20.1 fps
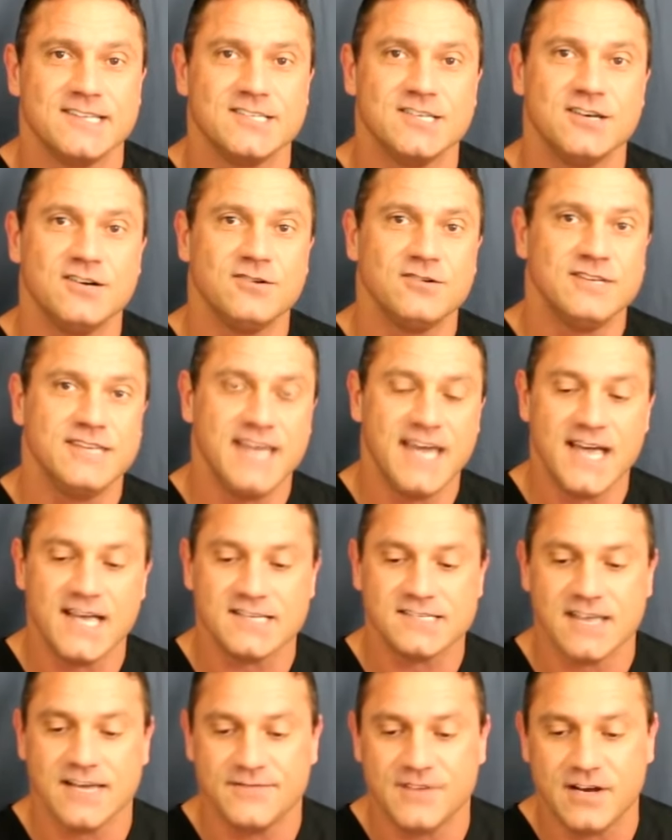So
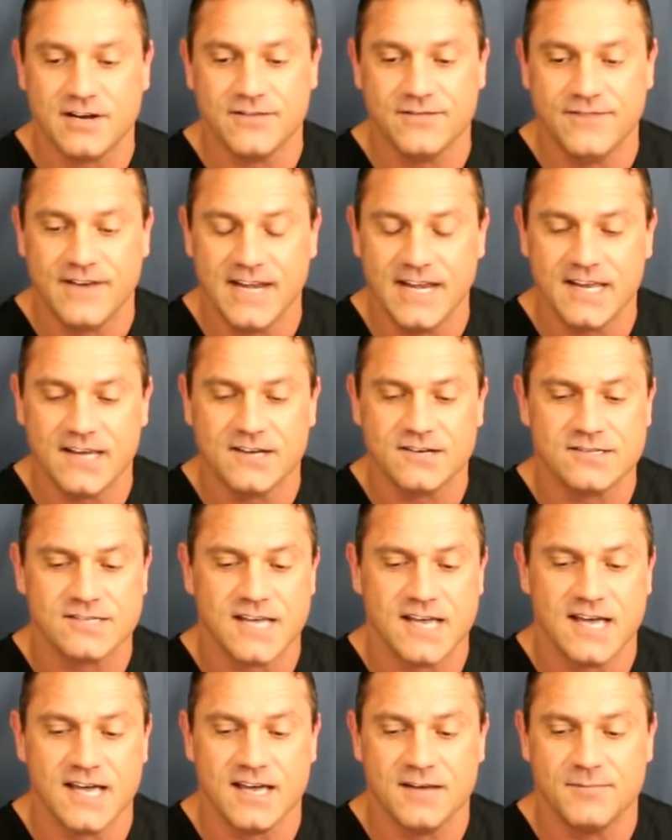yes, I've done
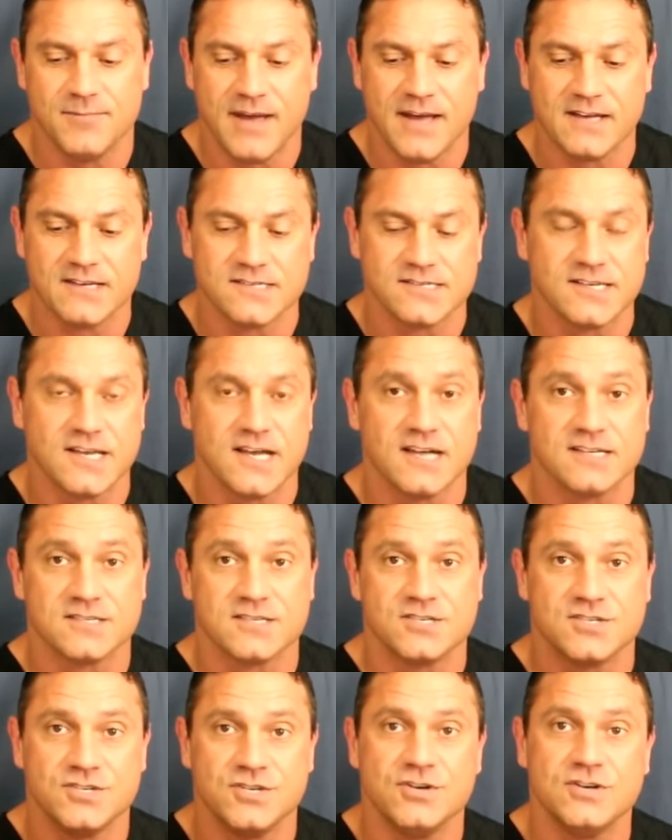videos on bile
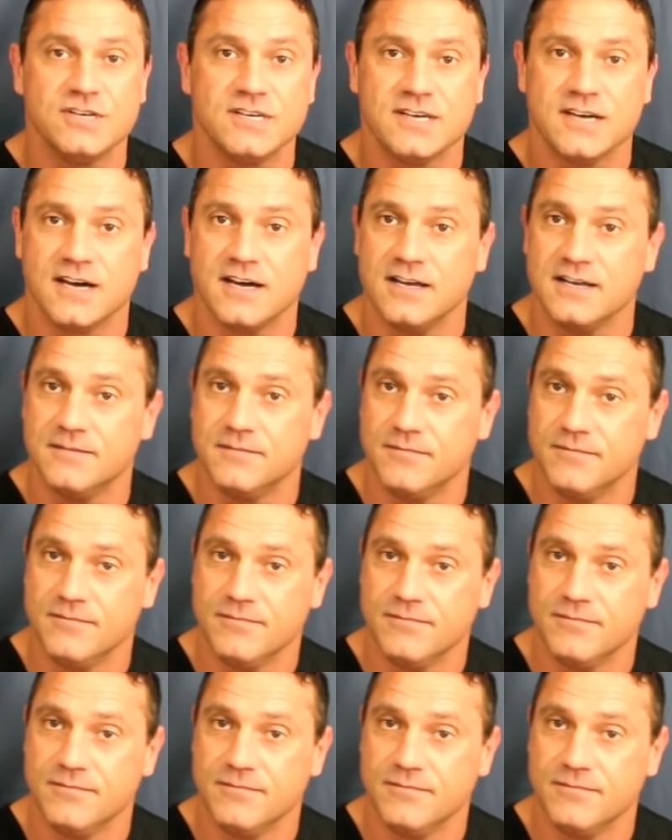salts, TUDCA,